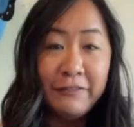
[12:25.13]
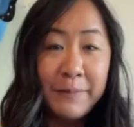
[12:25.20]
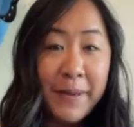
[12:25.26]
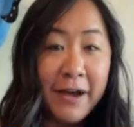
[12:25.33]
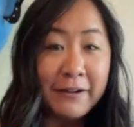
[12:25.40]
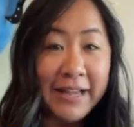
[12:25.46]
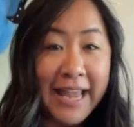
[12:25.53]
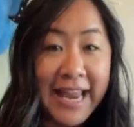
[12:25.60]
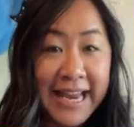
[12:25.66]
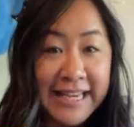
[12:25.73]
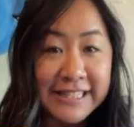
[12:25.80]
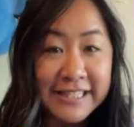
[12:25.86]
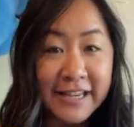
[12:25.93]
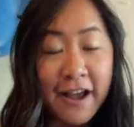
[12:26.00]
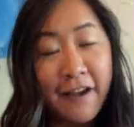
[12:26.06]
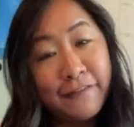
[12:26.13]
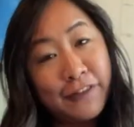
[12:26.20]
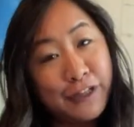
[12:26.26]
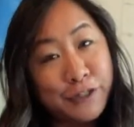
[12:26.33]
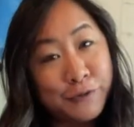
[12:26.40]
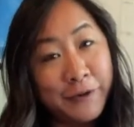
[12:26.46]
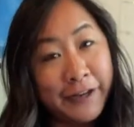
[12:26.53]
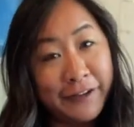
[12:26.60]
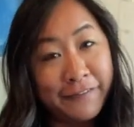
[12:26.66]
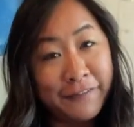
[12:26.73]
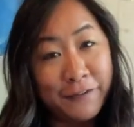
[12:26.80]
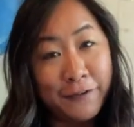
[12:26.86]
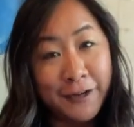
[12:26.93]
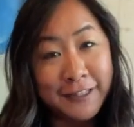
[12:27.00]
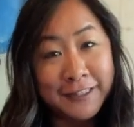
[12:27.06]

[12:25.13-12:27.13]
about eight of the twenty-four,